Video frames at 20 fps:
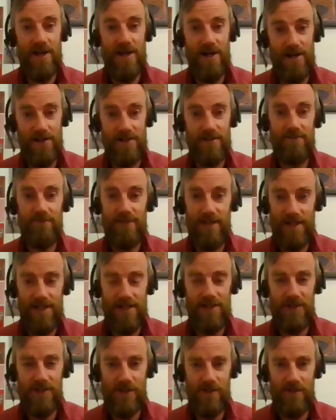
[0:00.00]
guard, I
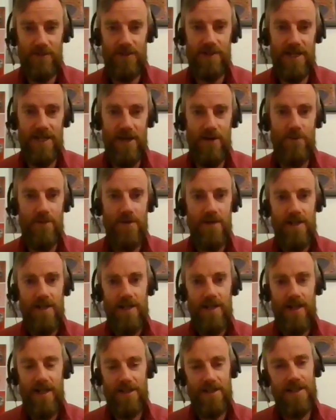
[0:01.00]
get insurance now,"
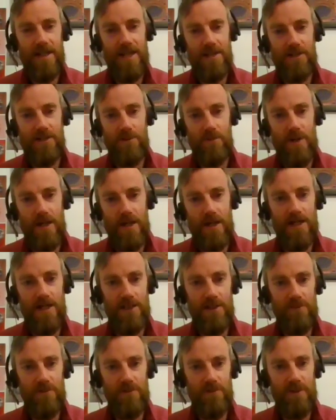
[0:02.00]
and they'd let you away.
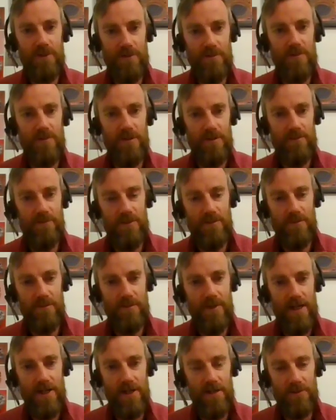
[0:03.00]
Like you would probably you'd be
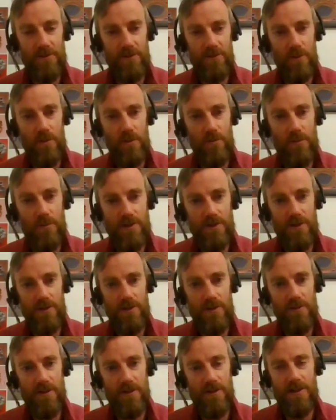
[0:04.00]
banned off the road for a
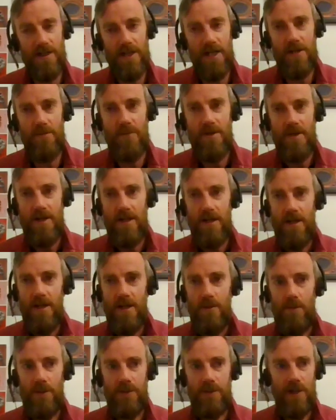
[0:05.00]
certain period of time.
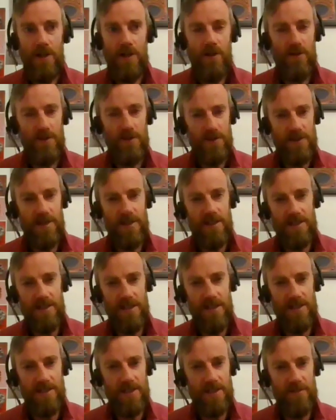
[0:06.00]
But the laws that
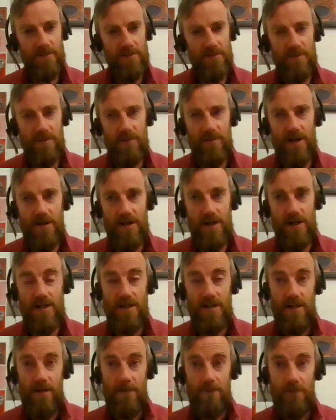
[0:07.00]
exist seem to be very
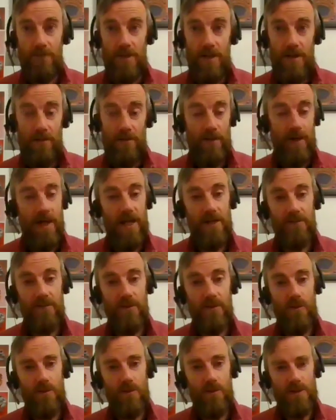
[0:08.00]
planning
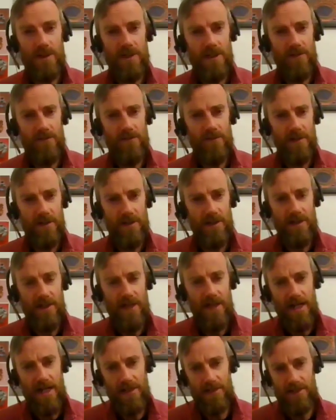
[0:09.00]
focused, and even in the
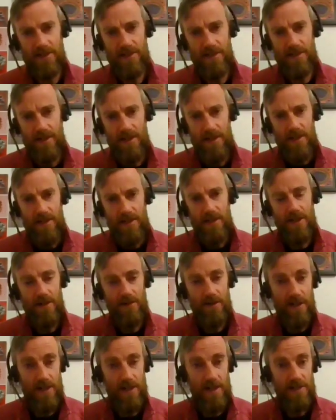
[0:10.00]
last
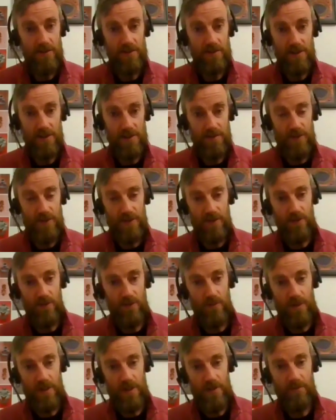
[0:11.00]
year, I guess, look, there's been
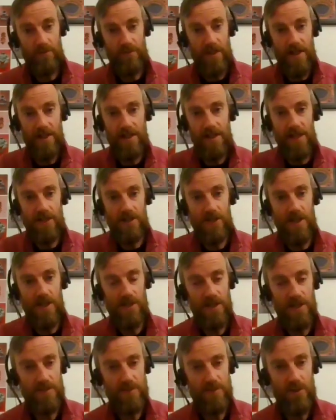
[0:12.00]
new kind of planning
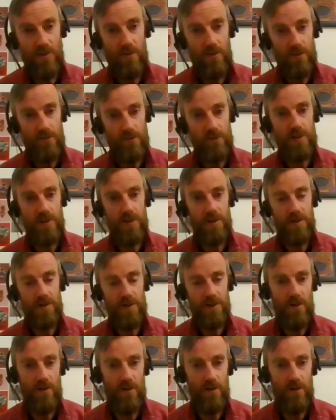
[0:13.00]
legislation that's been going through the
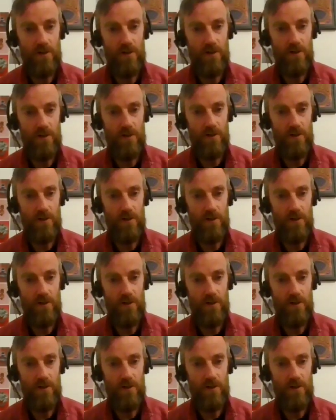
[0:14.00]
Dáil.